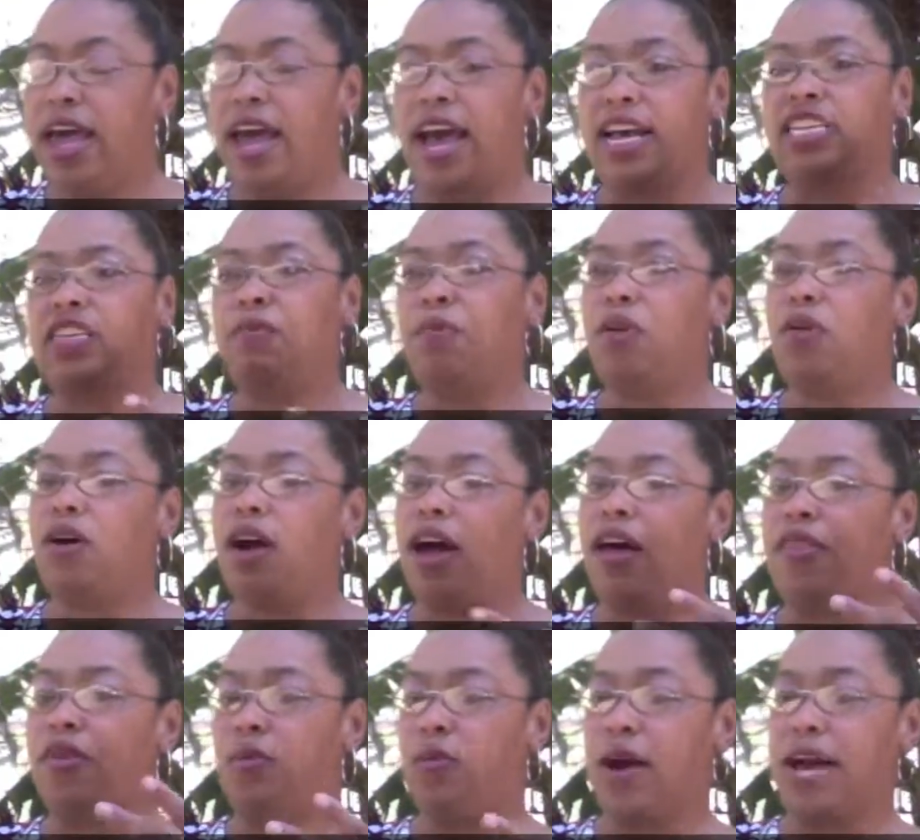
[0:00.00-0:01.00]
explore
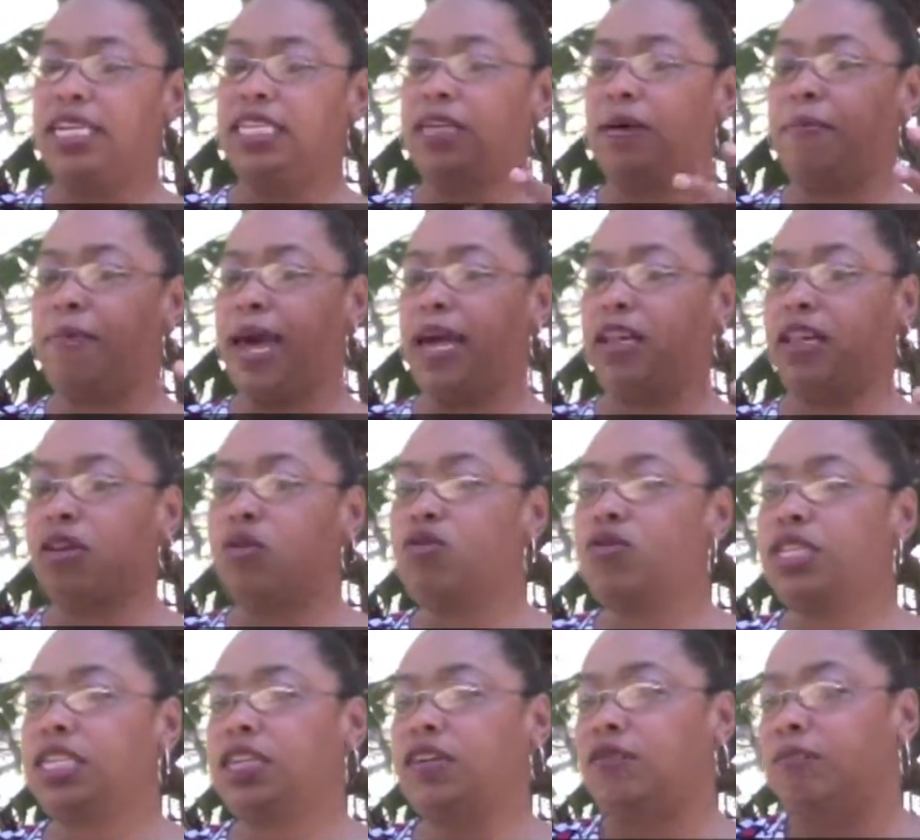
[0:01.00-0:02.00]
other ways to make
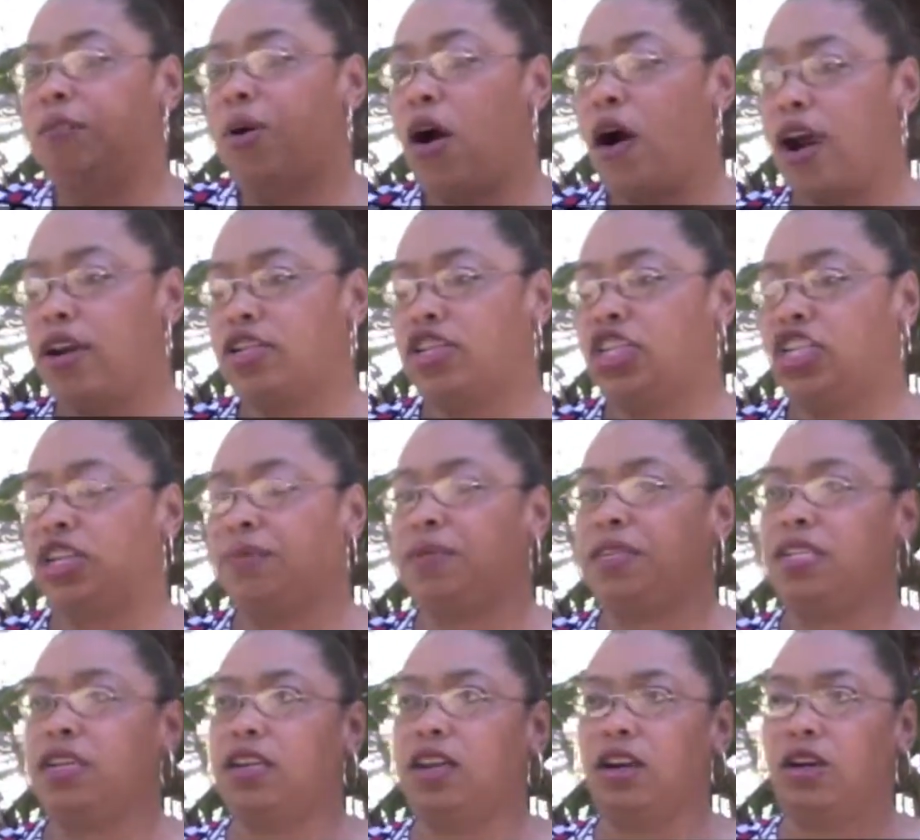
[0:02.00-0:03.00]
lucrative
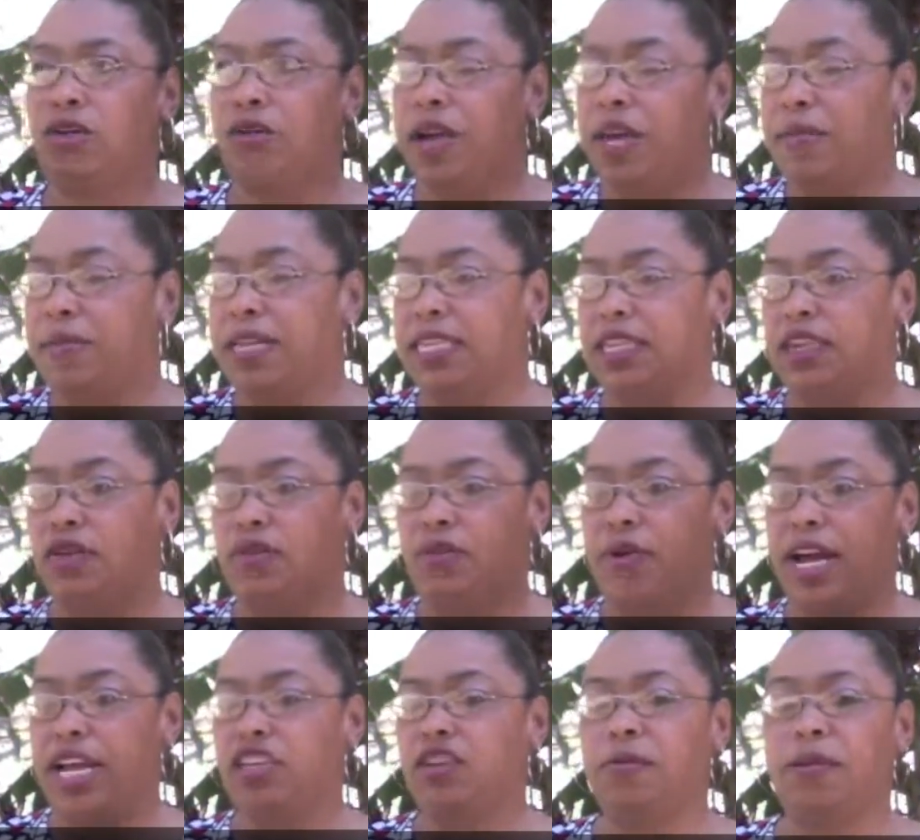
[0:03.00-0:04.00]
partnerships and agreements and
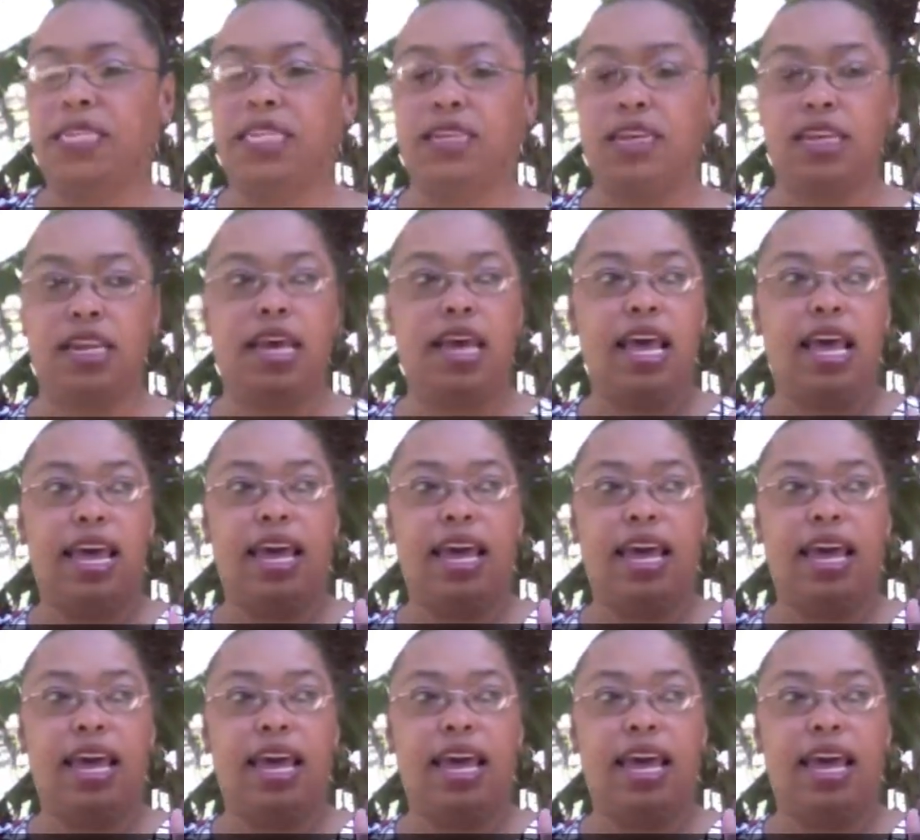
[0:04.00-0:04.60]
arrangements and